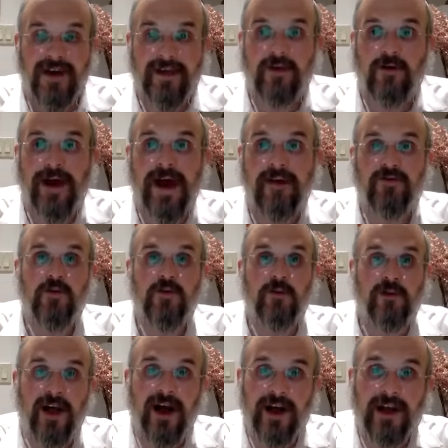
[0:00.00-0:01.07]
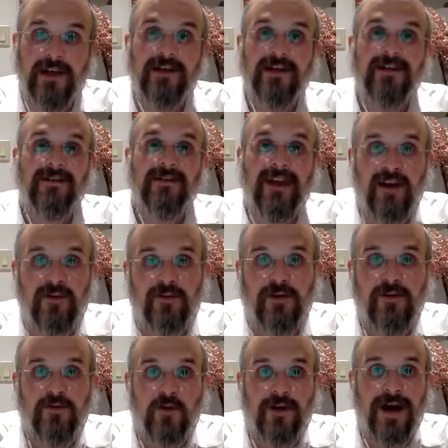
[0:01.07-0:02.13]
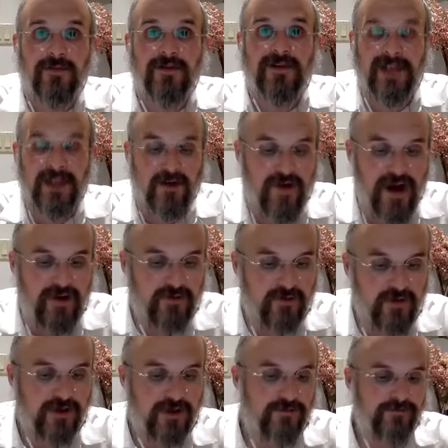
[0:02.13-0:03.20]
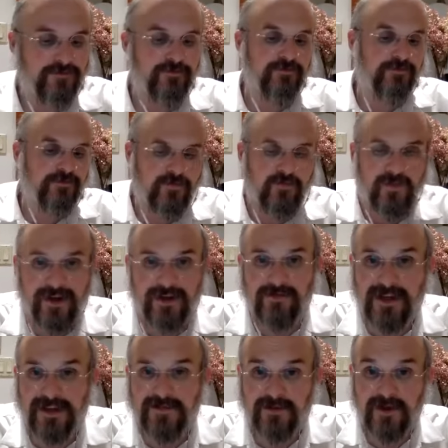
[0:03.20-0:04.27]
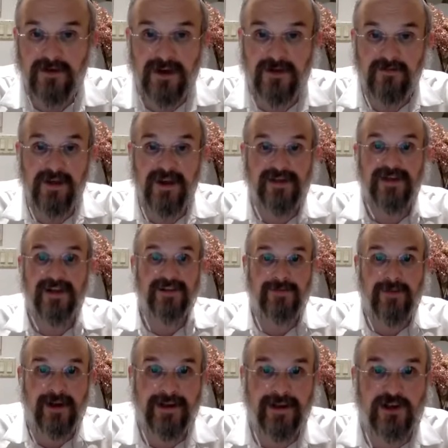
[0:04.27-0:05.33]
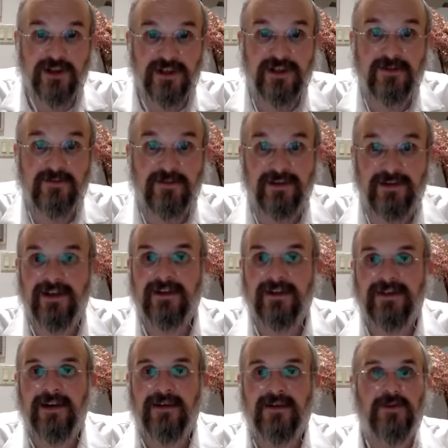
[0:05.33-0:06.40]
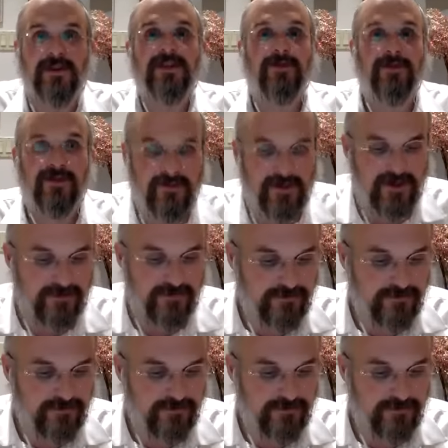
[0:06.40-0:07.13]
you don't have to apply to every four amas another five tvachim. And it makes it makes sense. I'm not an engineer, but it sounds reasonable to me.